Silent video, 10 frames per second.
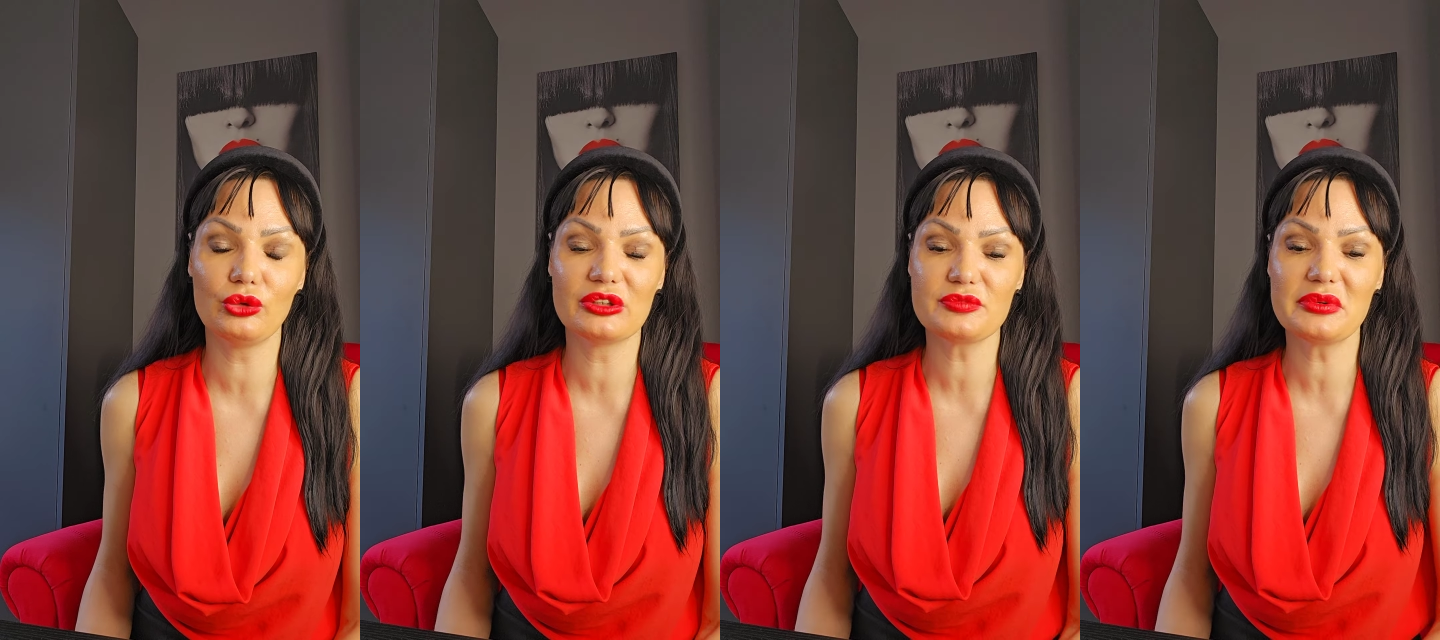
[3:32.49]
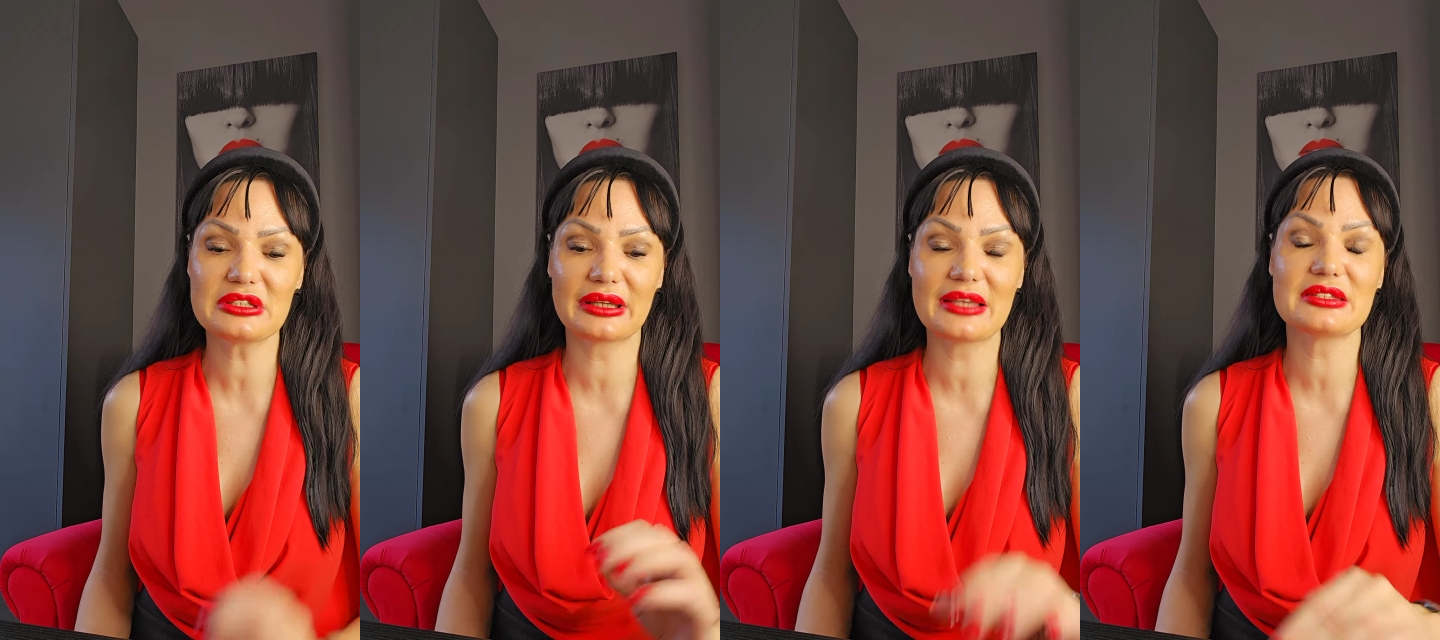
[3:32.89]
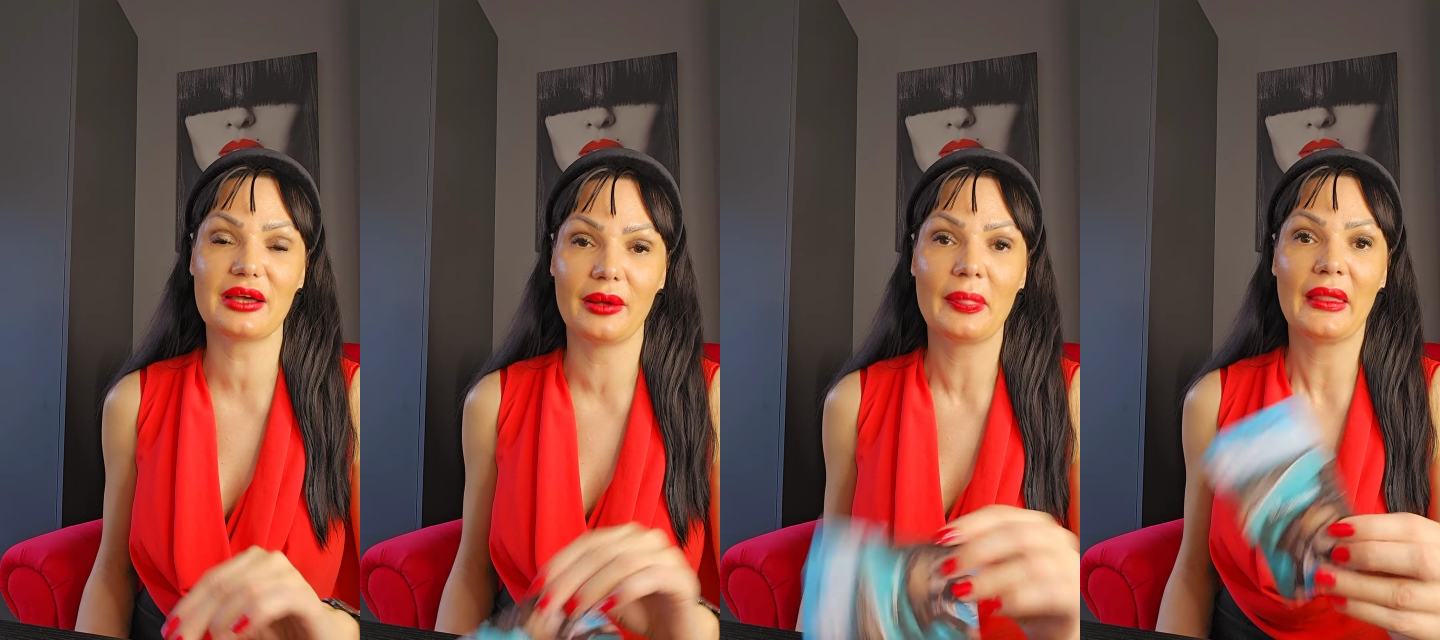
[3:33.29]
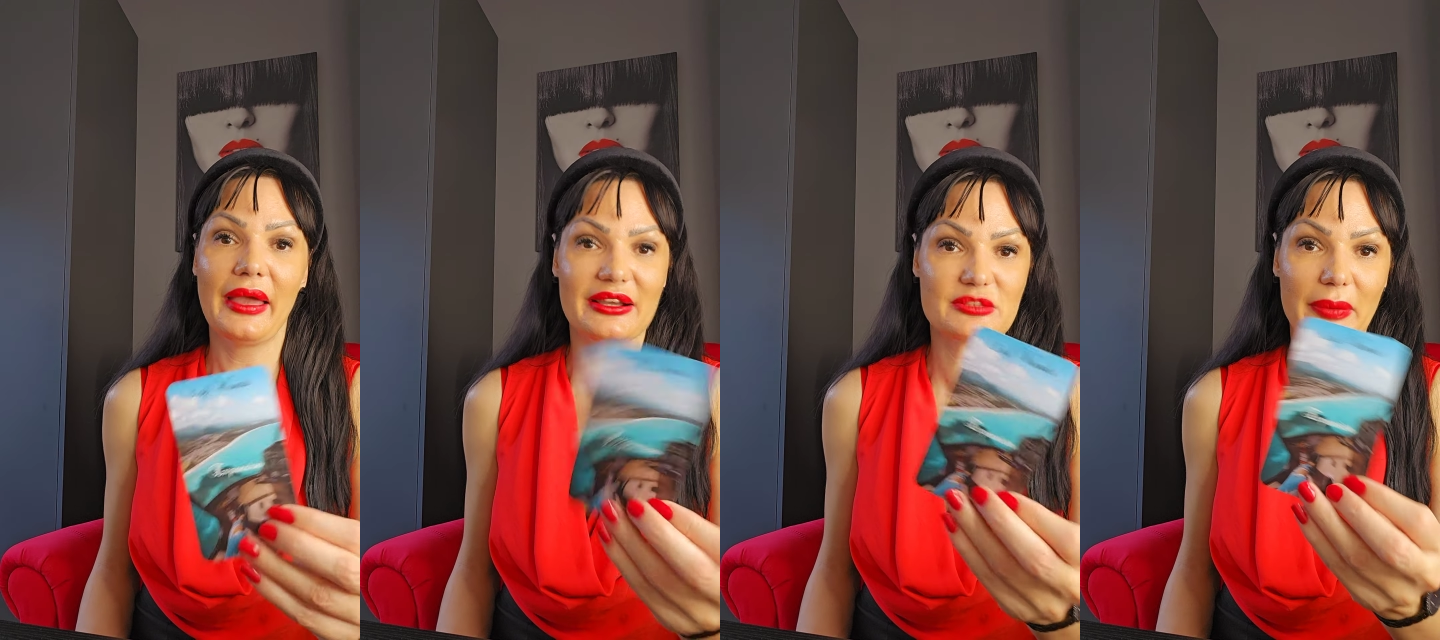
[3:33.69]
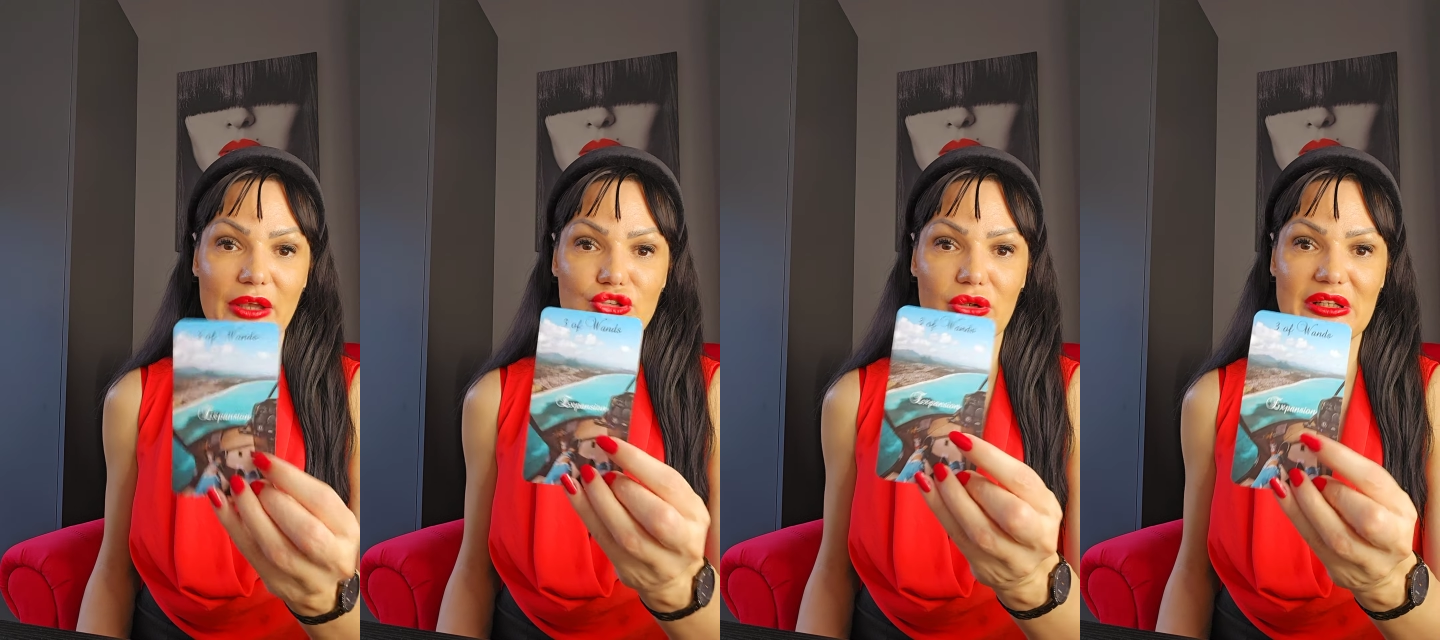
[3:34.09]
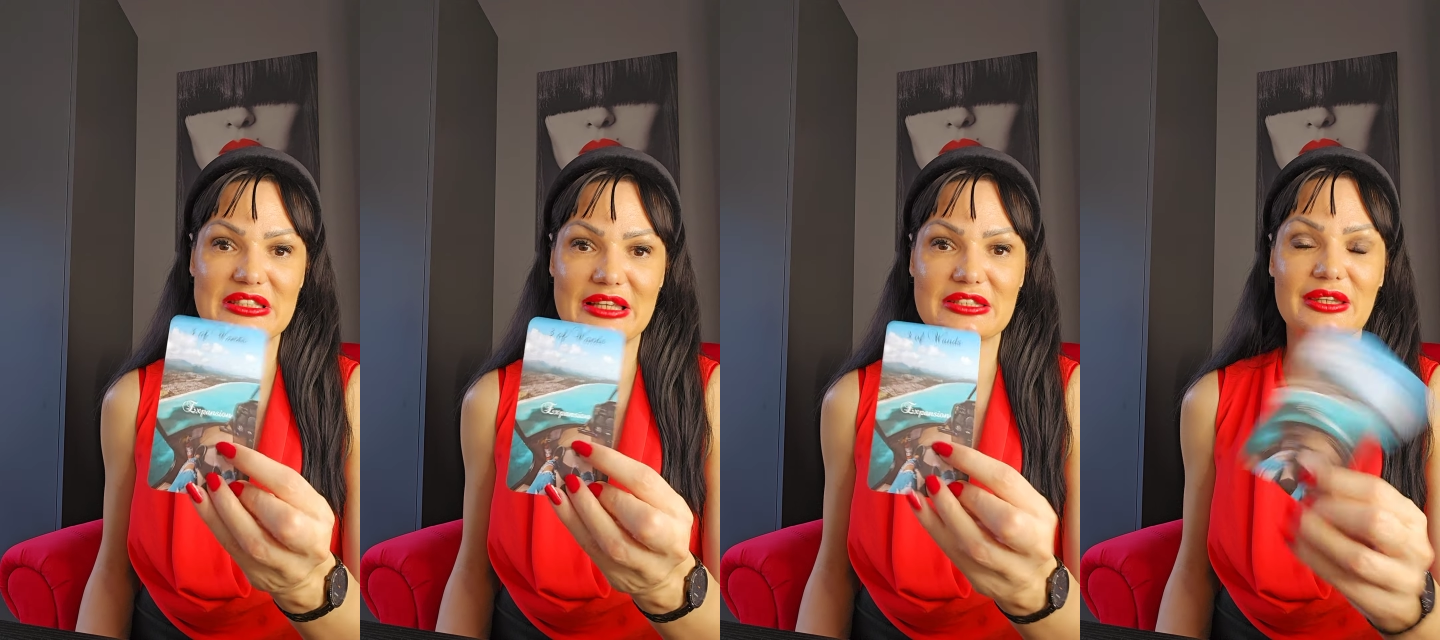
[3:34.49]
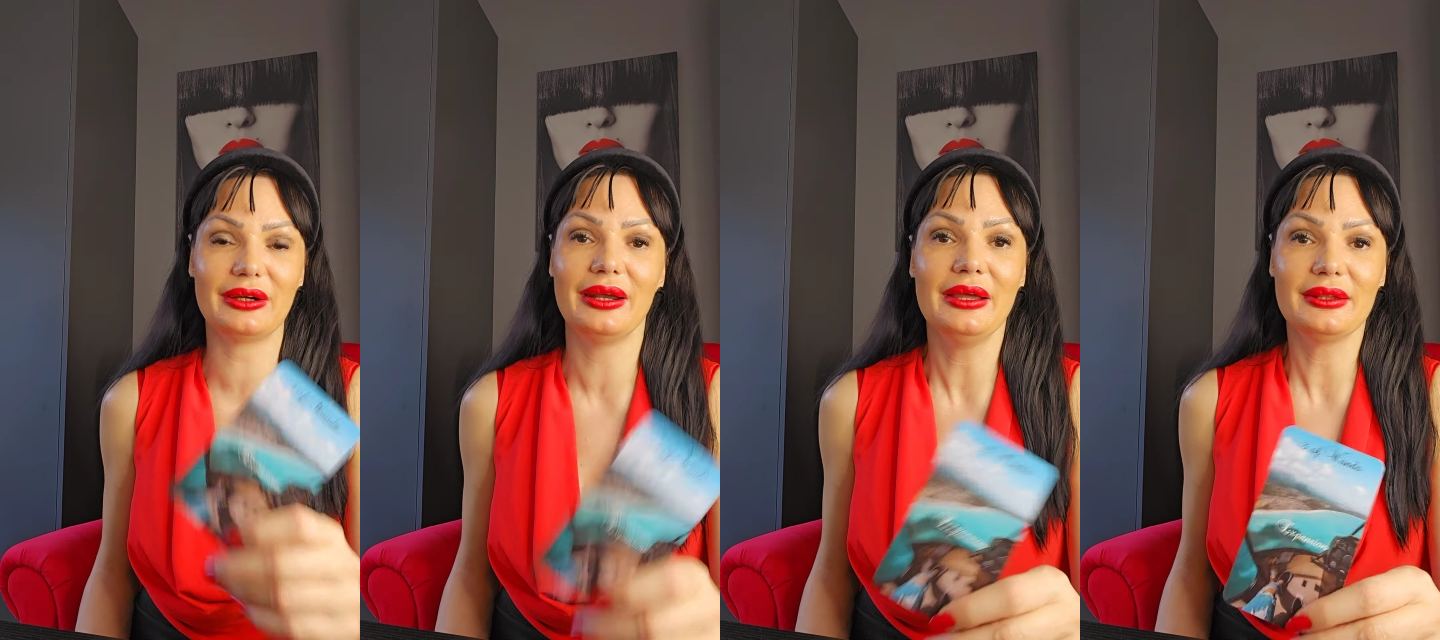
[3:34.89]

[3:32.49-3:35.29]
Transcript: This person has a expansion, it says here.